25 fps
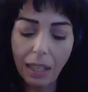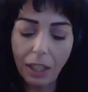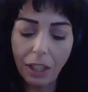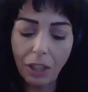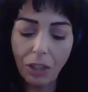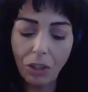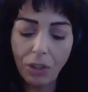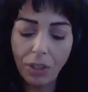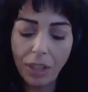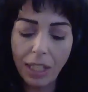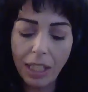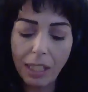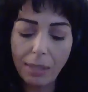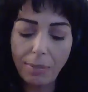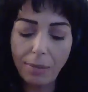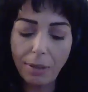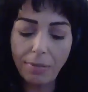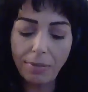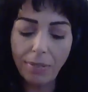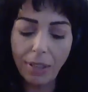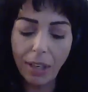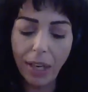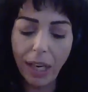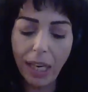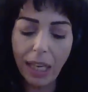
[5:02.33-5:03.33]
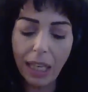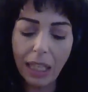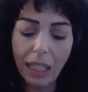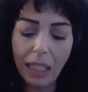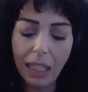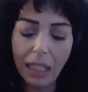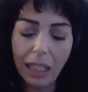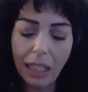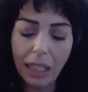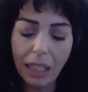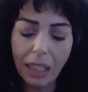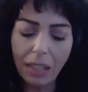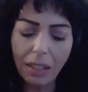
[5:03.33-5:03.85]
you need to be very
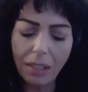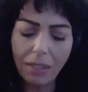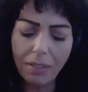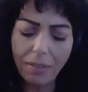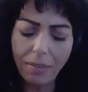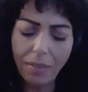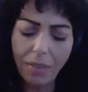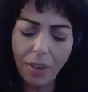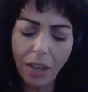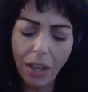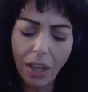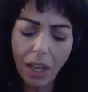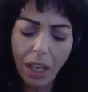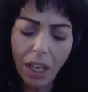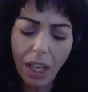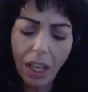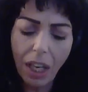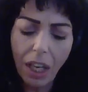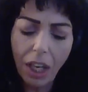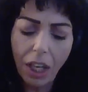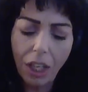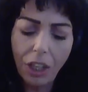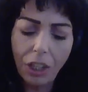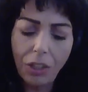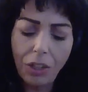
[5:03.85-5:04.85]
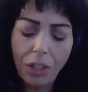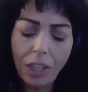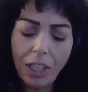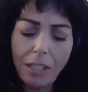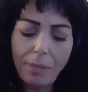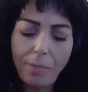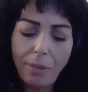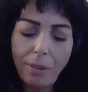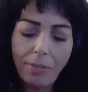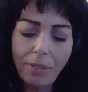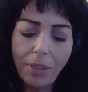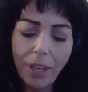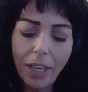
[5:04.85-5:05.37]

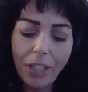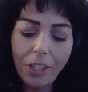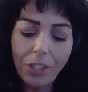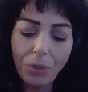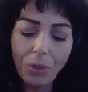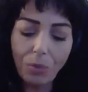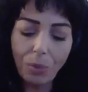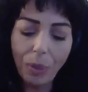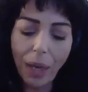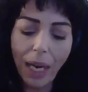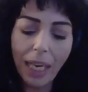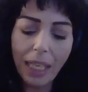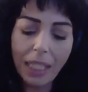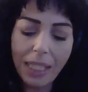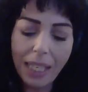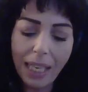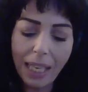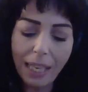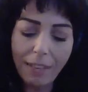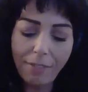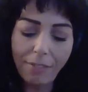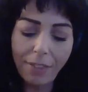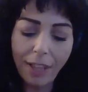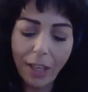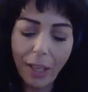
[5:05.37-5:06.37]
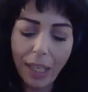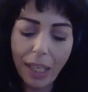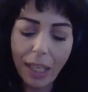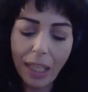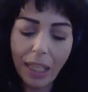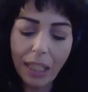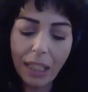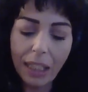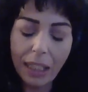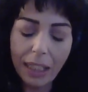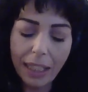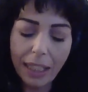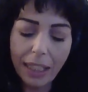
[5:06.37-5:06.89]
direct and very
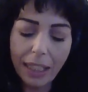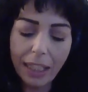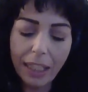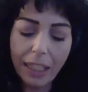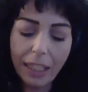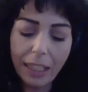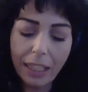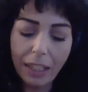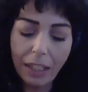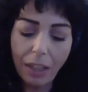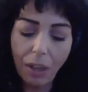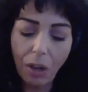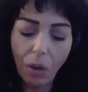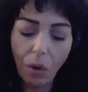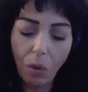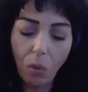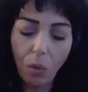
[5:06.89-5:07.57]
clear